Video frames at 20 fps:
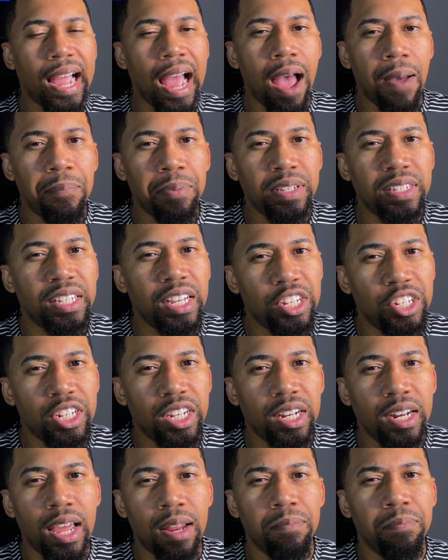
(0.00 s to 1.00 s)

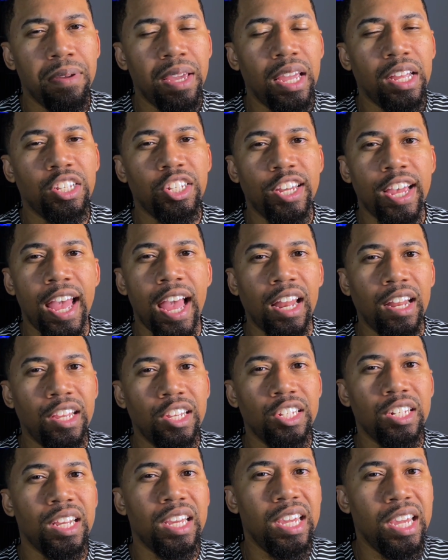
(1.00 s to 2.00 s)
opposition and being
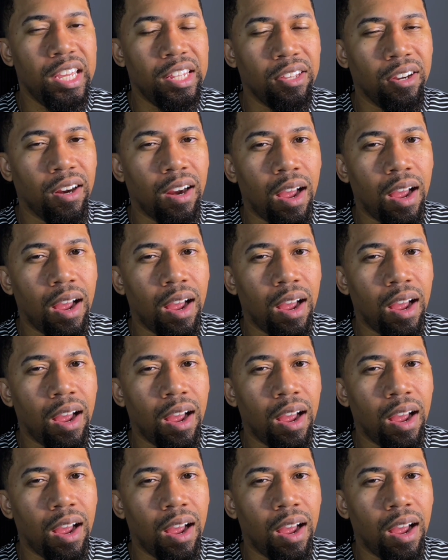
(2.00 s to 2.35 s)
challenged either.